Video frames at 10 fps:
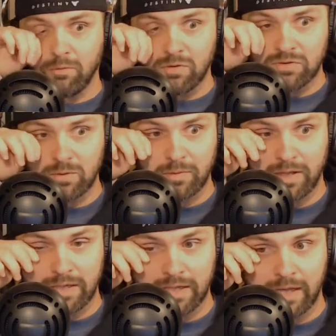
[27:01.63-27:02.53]
something like
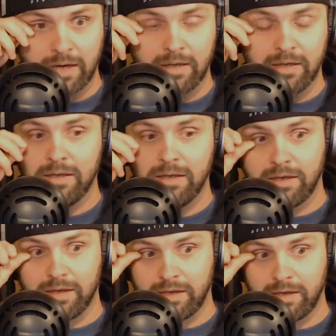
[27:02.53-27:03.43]
that.
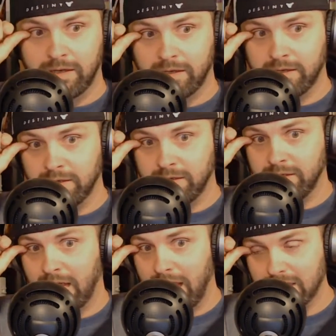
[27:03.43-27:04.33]
And it
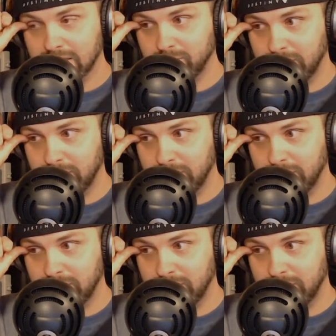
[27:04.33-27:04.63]
has been